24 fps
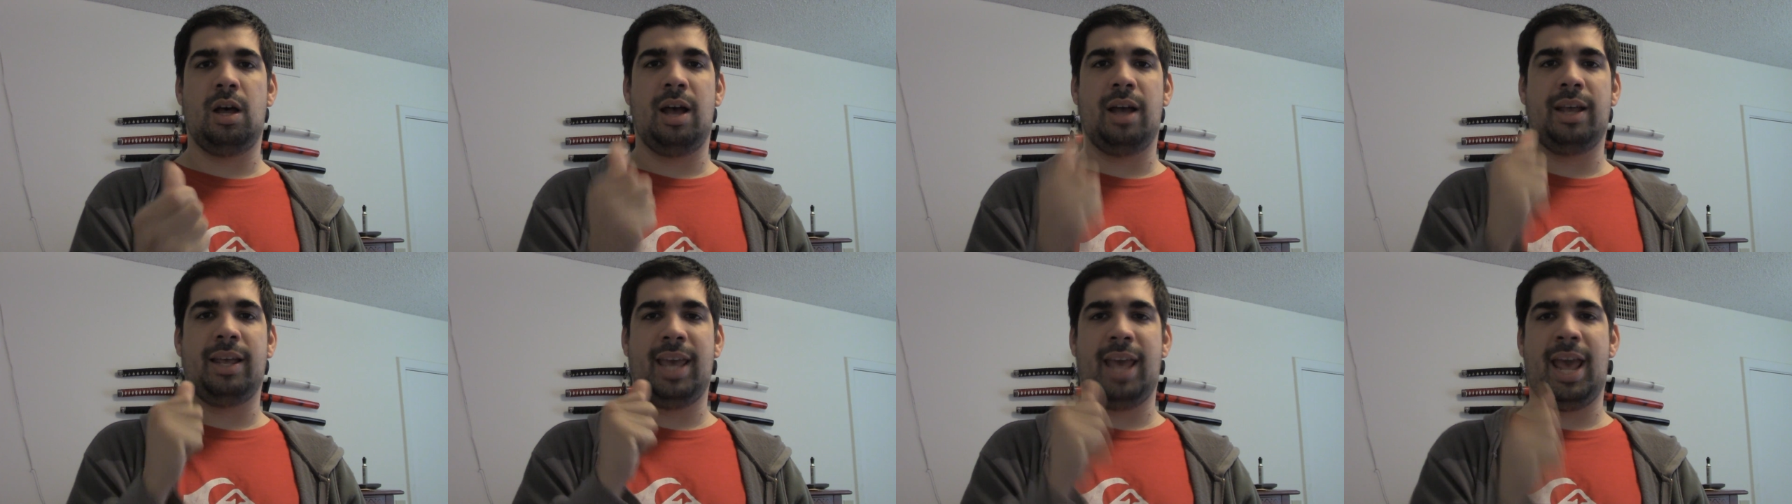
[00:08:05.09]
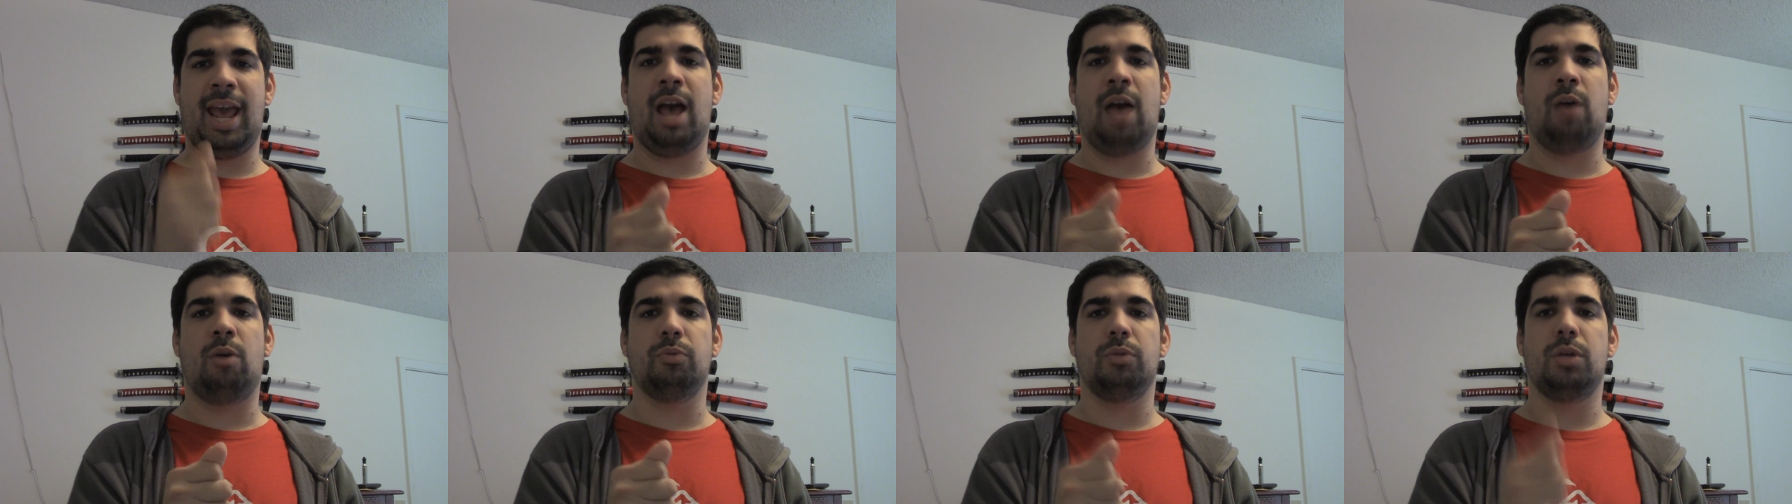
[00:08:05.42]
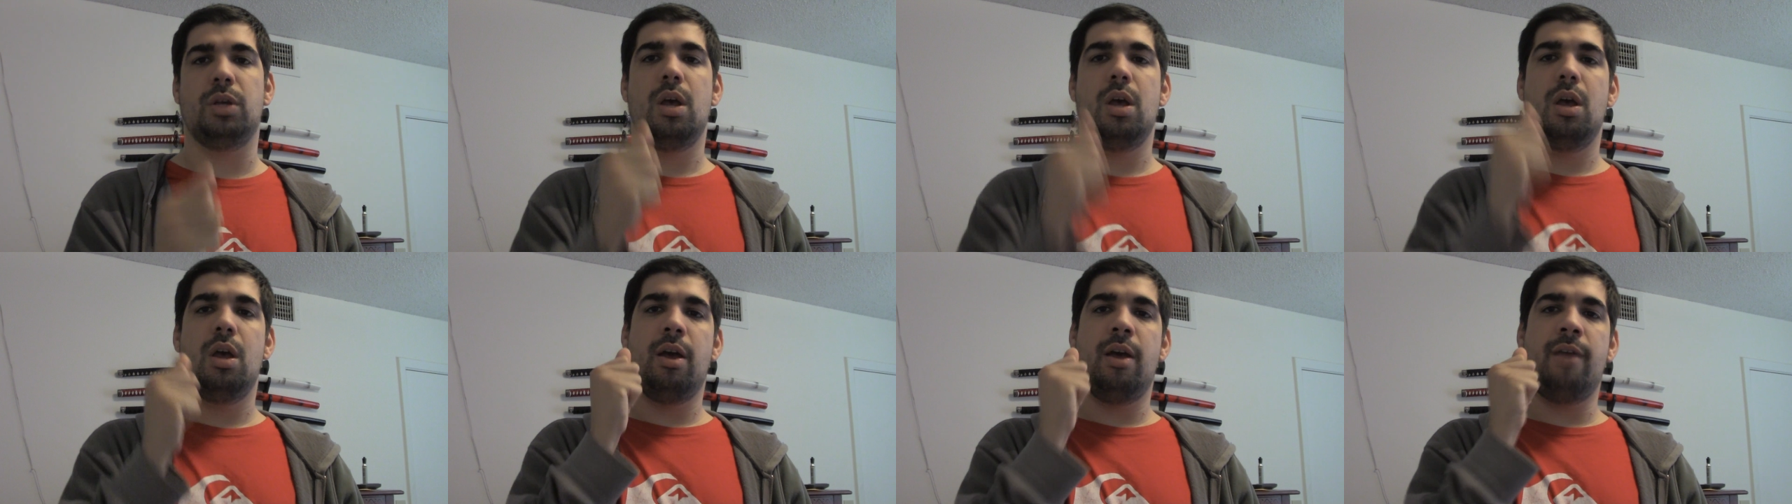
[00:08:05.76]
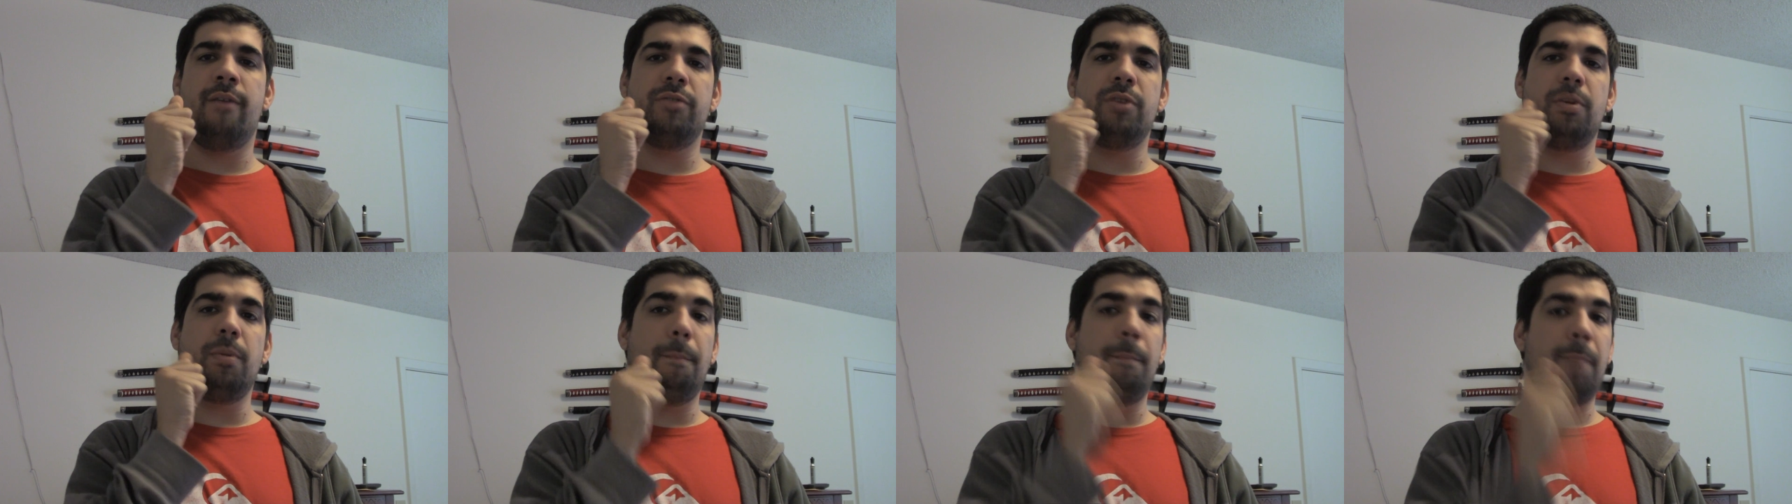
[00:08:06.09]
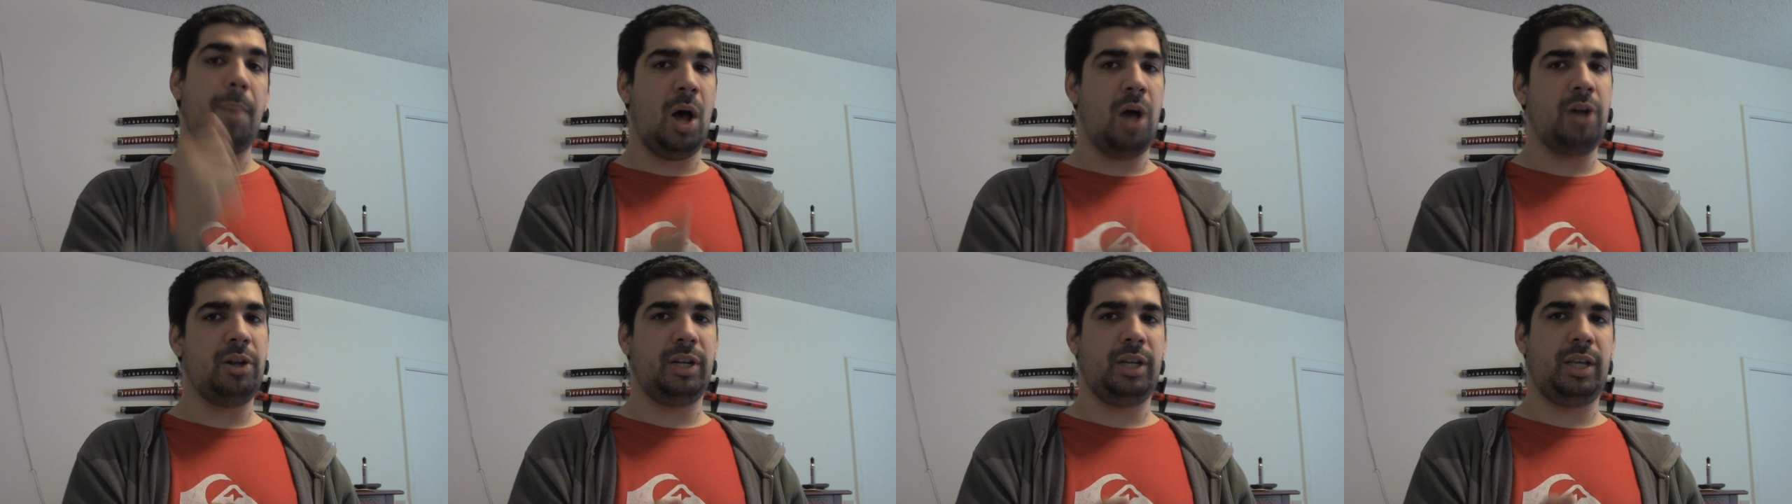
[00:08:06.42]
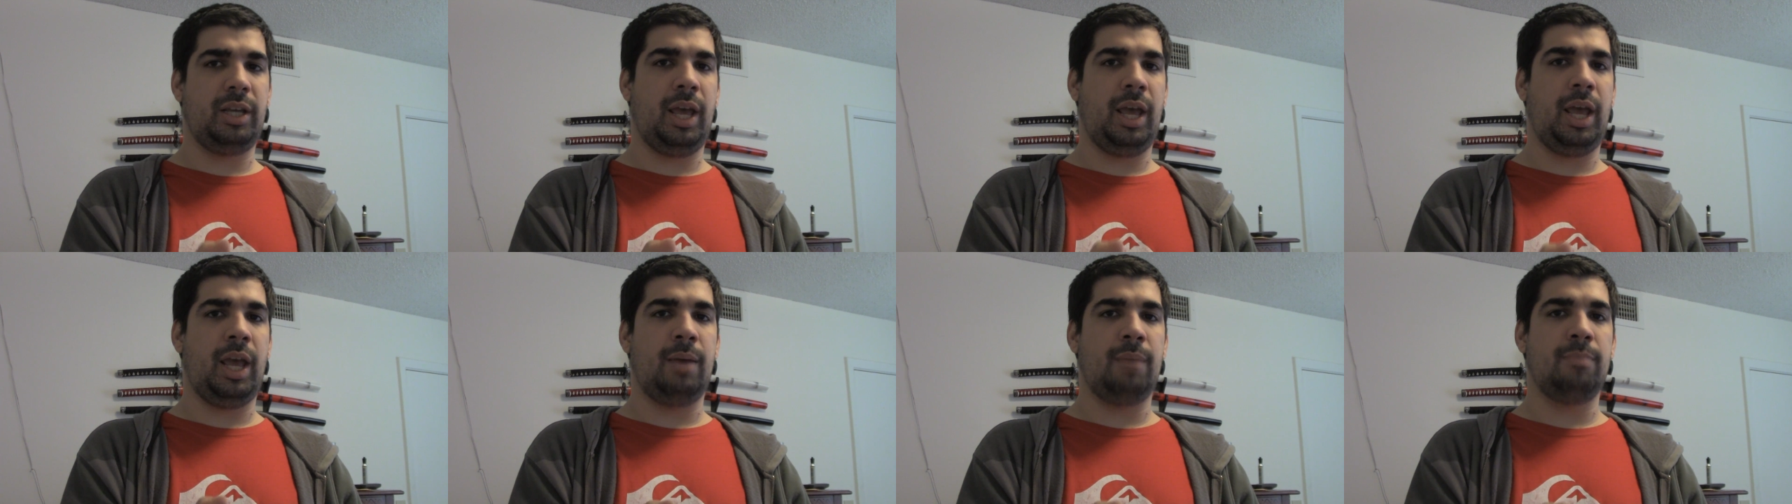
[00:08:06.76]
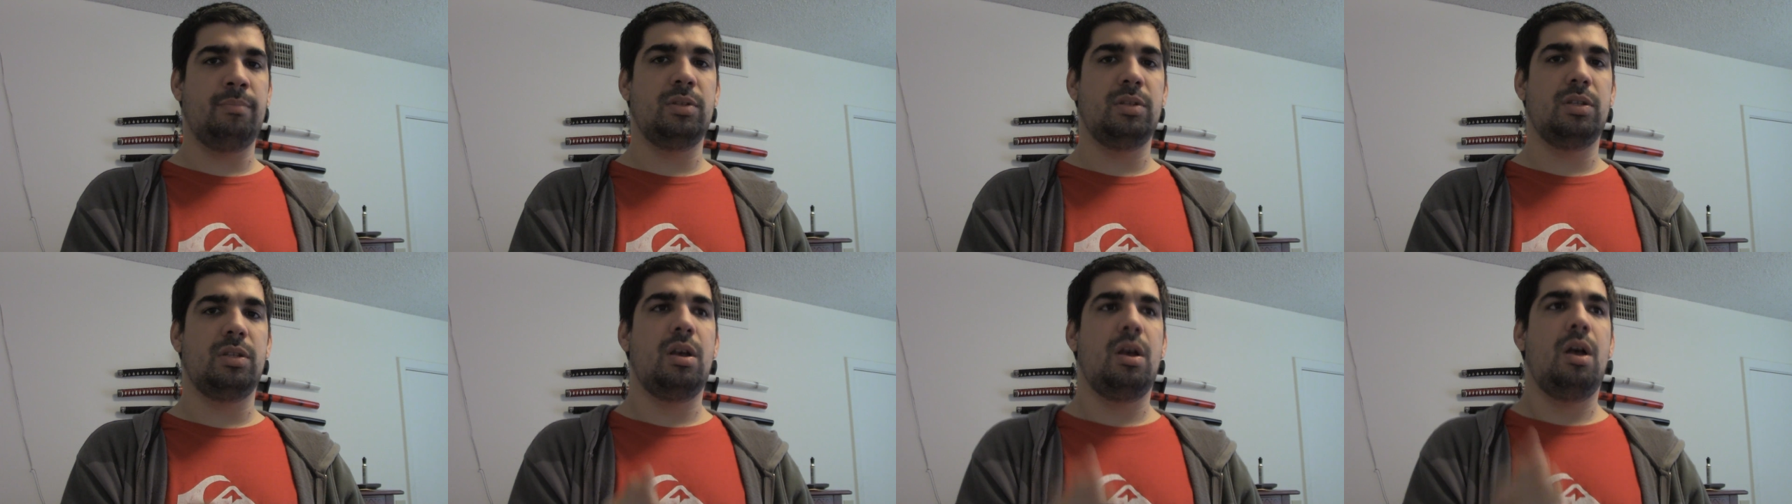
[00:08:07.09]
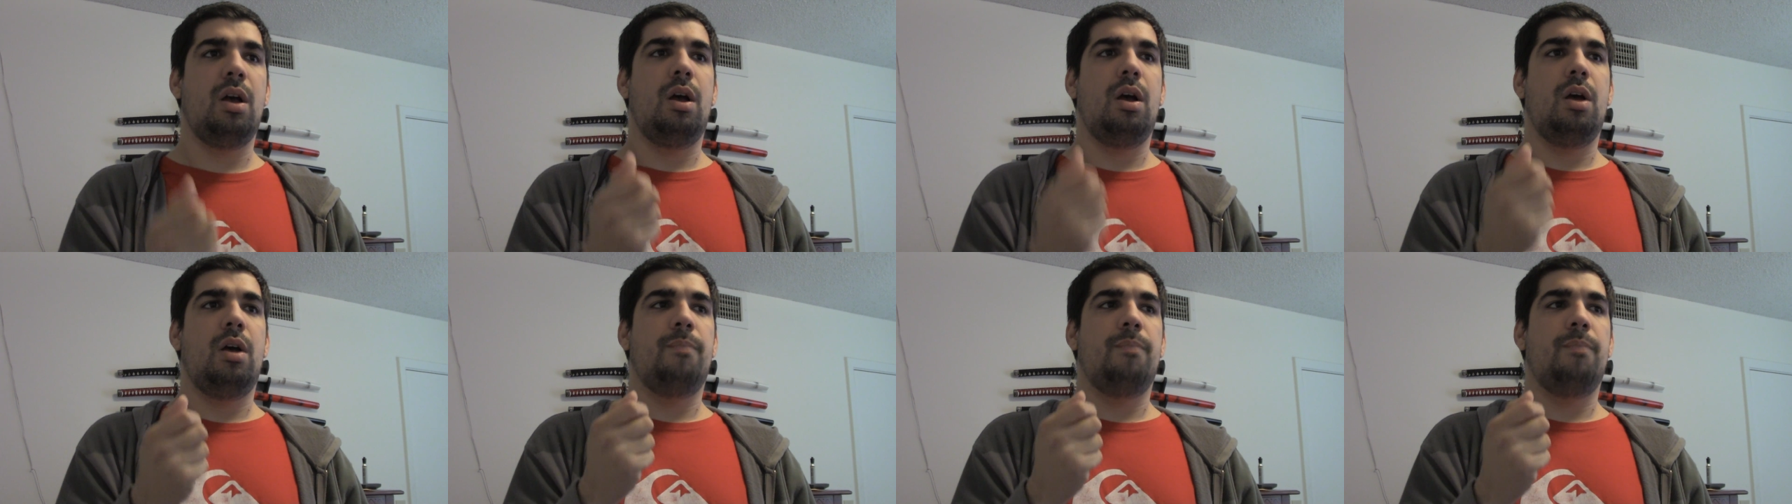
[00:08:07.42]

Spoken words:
account and you bought games,